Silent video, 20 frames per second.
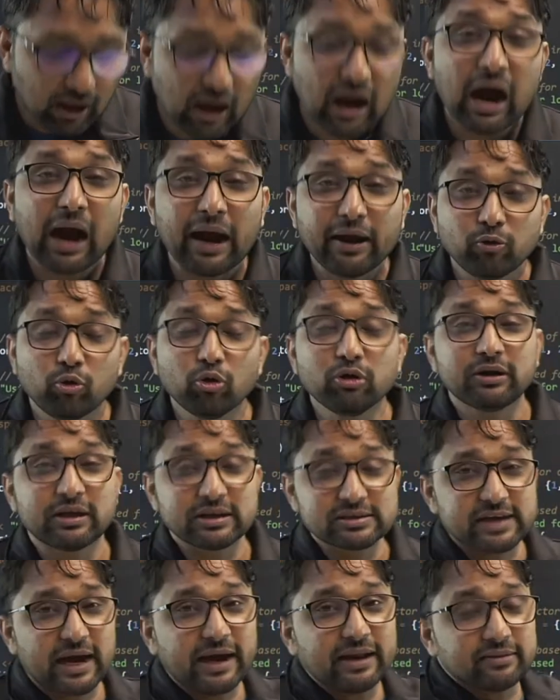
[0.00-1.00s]
I could
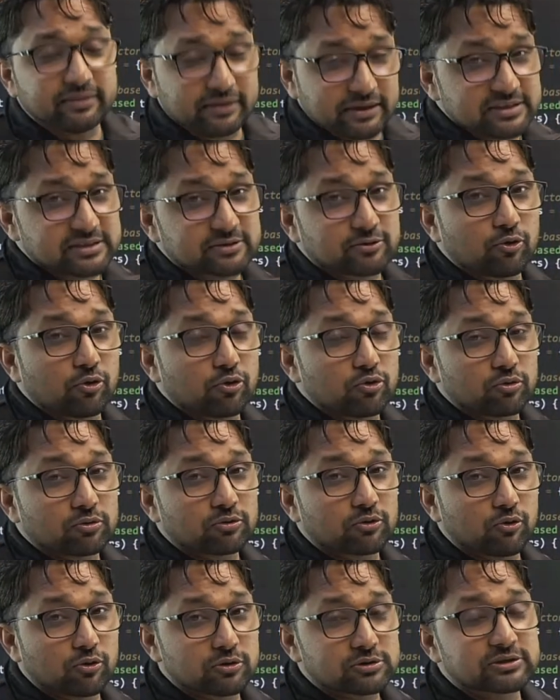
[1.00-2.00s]
design this
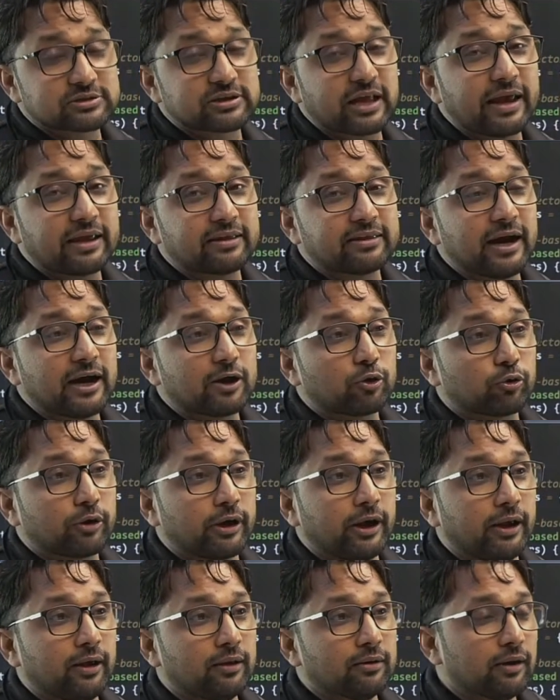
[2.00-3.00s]
course like that.
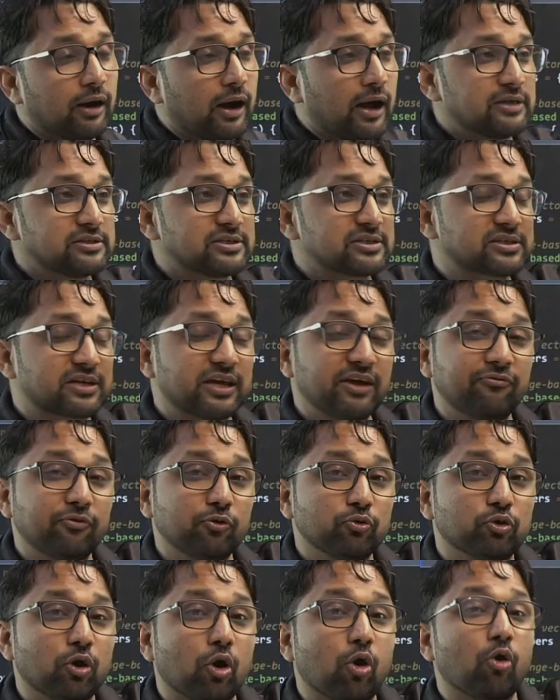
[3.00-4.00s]
Okay, I just give you
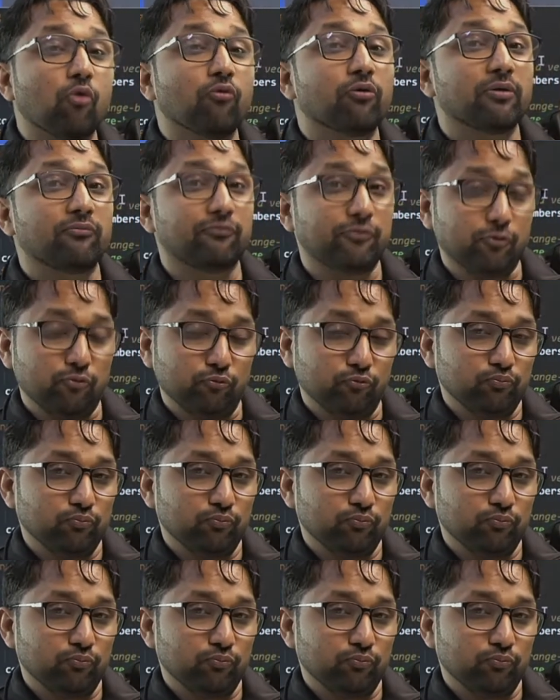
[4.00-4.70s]
the overview.